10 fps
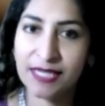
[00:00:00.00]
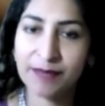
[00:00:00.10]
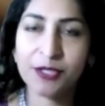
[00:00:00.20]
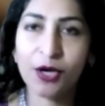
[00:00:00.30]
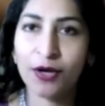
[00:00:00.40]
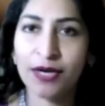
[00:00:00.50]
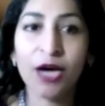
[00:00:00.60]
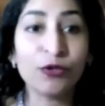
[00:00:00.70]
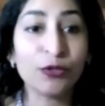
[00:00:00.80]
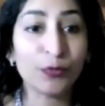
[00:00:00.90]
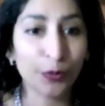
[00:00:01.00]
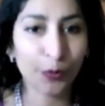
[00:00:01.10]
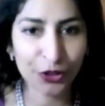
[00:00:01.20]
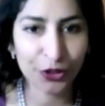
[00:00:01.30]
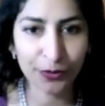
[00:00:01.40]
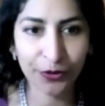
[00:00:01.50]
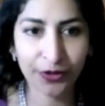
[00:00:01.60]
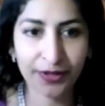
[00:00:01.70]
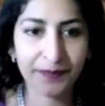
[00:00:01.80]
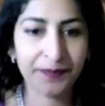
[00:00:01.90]
steps on how to promote your
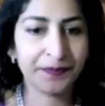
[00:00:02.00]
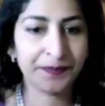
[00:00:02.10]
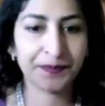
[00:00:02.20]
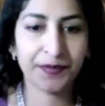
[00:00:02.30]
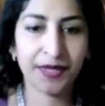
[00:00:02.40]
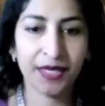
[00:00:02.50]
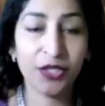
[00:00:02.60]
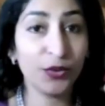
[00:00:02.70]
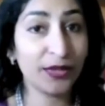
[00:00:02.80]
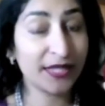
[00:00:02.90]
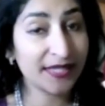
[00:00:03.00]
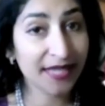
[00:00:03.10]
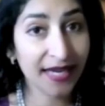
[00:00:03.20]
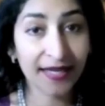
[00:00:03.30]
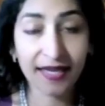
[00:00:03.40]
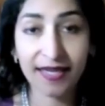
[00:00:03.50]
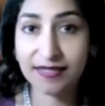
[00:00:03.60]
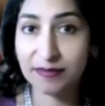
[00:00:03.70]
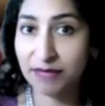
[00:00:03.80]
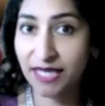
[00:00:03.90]
book. You can take
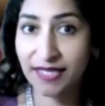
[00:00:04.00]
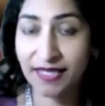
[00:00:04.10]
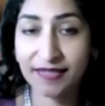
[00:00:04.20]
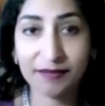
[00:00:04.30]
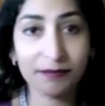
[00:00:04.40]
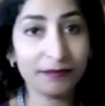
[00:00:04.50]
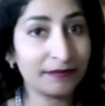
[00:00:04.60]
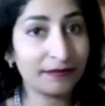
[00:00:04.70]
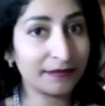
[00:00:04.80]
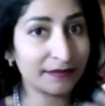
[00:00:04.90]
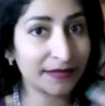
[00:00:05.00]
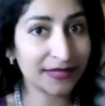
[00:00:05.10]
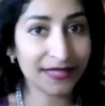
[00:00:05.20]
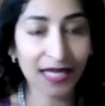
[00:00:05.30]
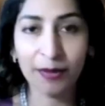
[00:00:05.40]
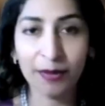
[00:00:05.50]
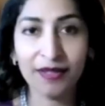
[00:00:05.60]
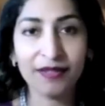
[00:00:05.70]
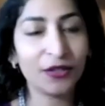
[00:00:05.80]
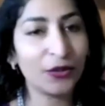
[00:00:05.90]
it and make it
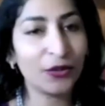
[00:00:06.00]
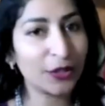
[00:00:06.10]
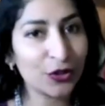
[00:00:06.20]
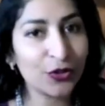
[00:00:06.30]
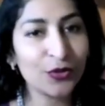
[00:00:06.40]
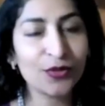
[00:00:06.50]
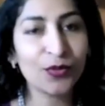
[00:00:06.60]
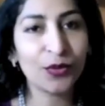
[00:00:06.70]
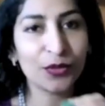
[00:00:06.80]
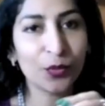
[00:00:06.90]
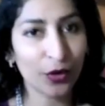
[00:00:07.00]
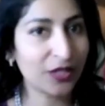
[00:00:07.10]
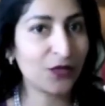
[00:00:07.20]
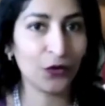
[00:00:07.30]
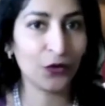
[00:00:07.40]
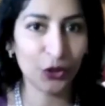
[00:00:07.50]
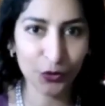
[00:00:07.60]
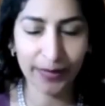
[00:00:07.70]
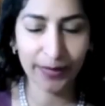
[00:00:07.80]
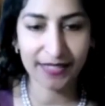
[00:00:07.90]
double. You can choose what works for
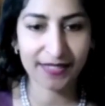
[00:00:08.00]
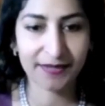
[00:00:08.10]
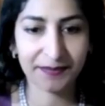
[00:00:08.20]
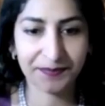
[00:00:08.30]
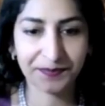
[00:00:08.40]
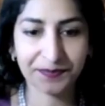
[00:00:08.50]
you best.